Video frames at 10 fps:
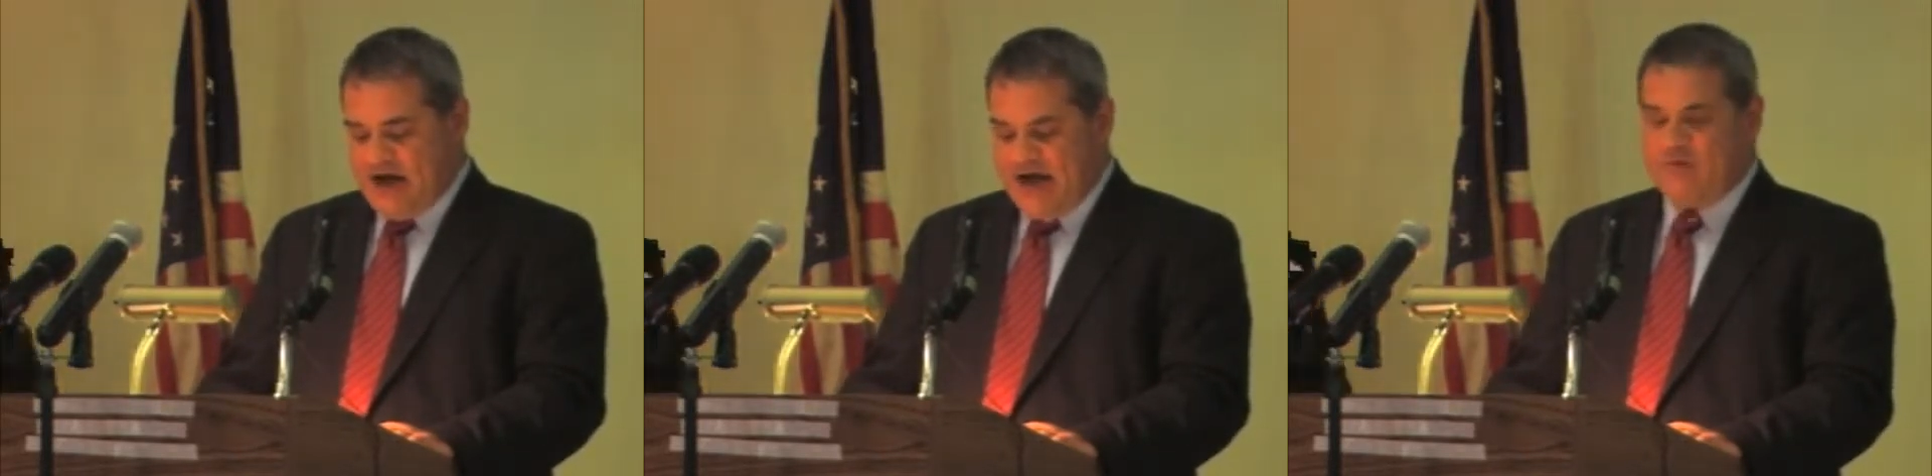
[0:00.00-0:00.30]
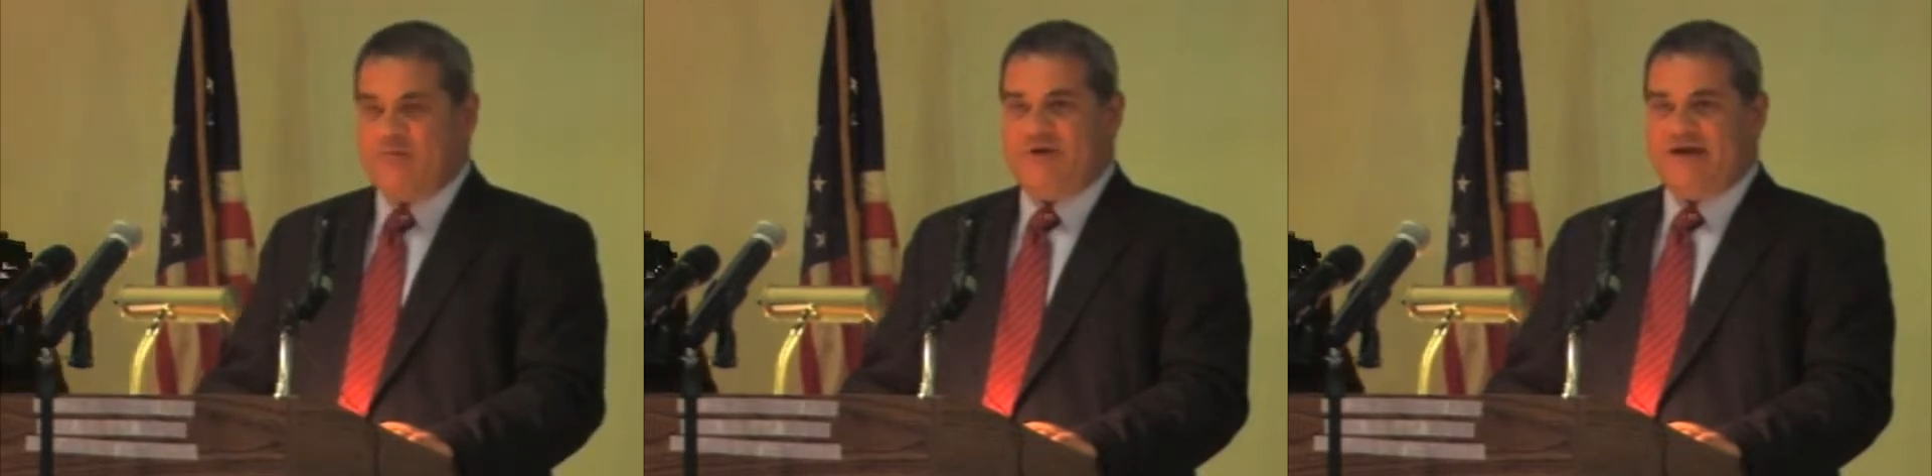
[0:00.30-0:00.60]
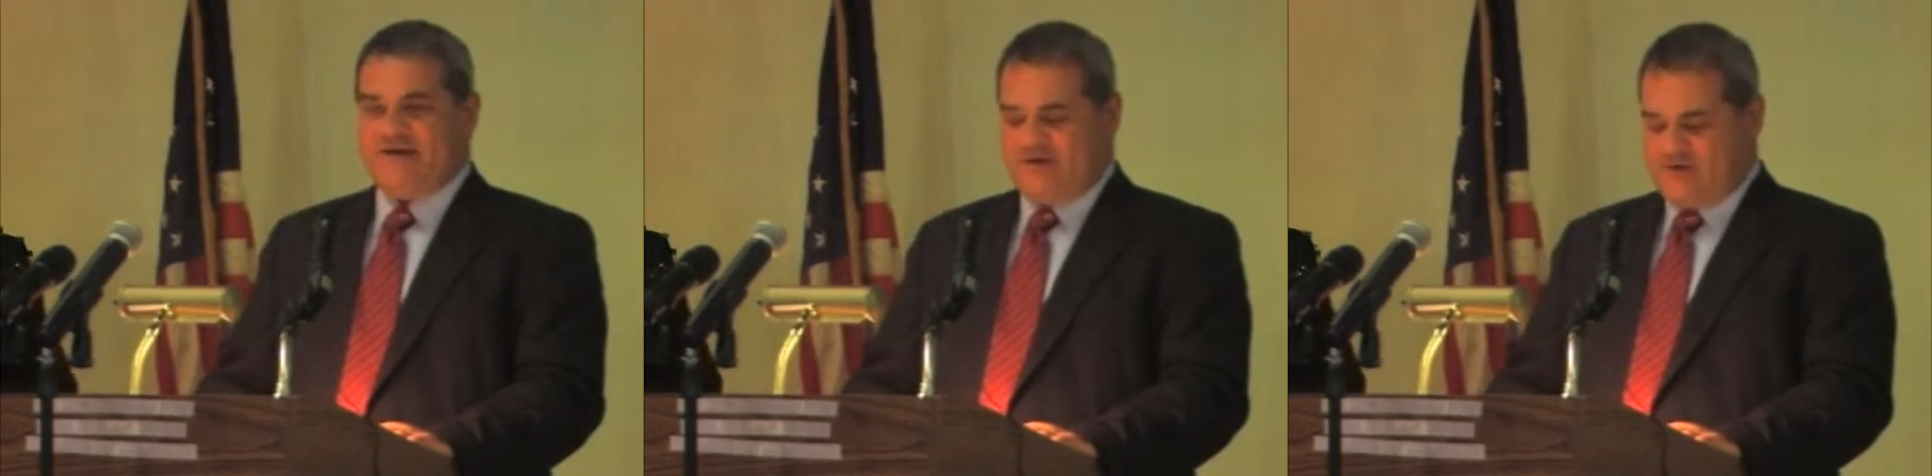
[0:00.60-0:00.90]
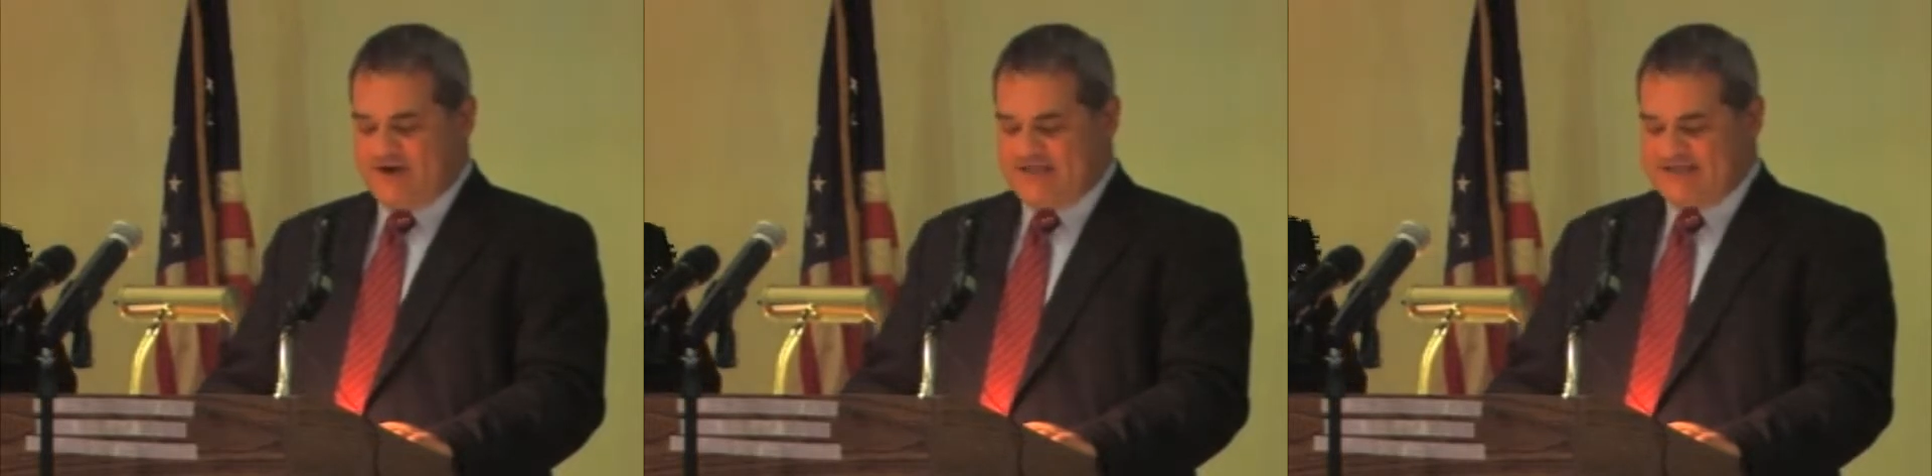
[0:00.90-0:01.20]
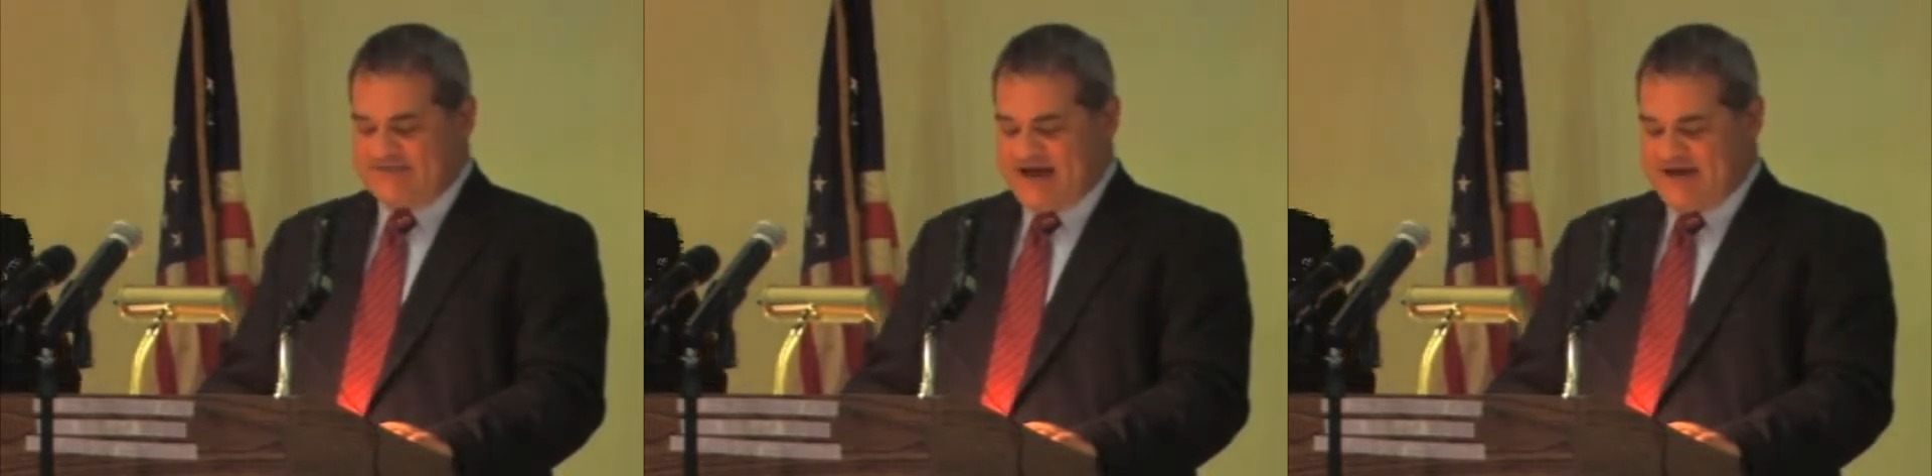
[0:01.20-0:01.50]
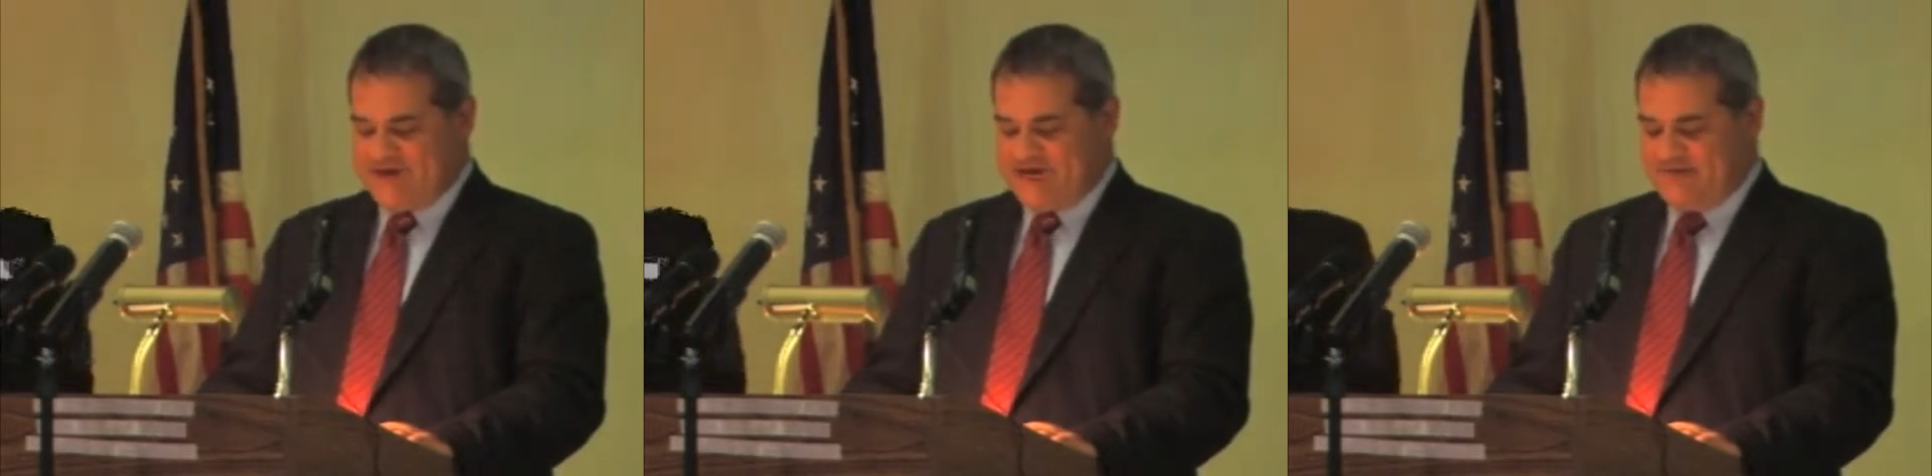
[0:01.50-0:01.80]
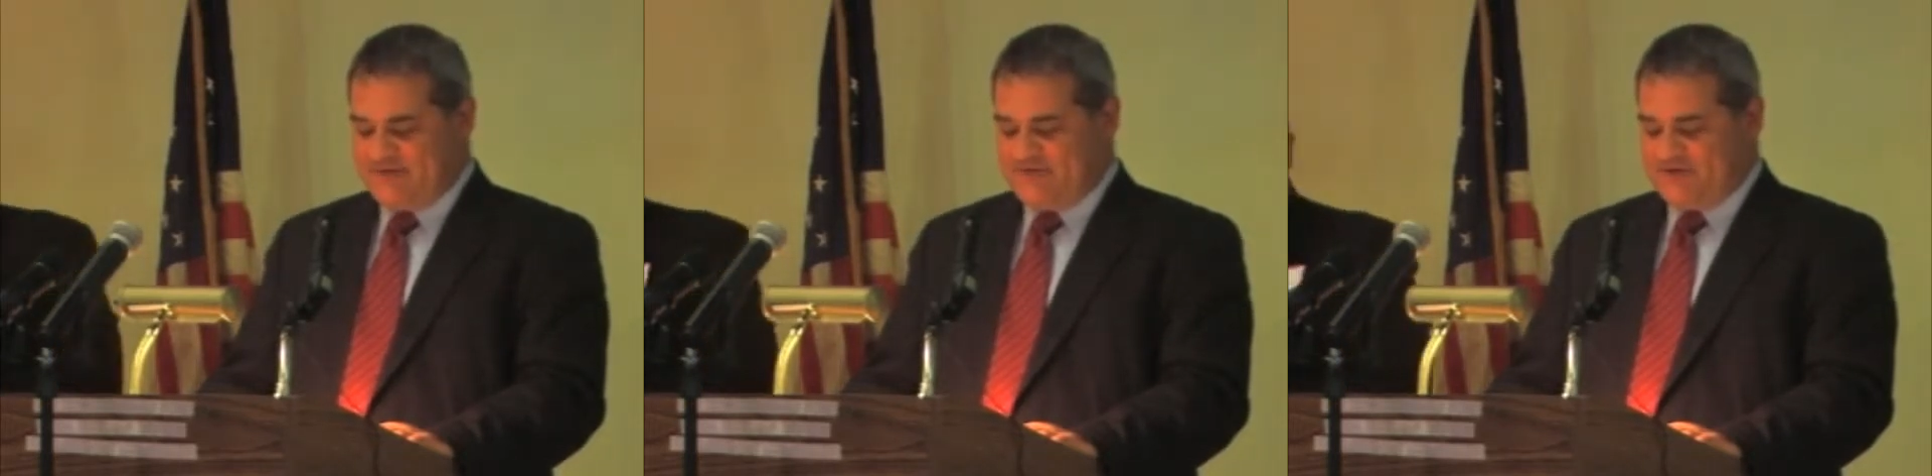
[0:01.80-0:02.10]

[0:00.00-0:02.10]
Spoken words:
I will be an aggressive advocate for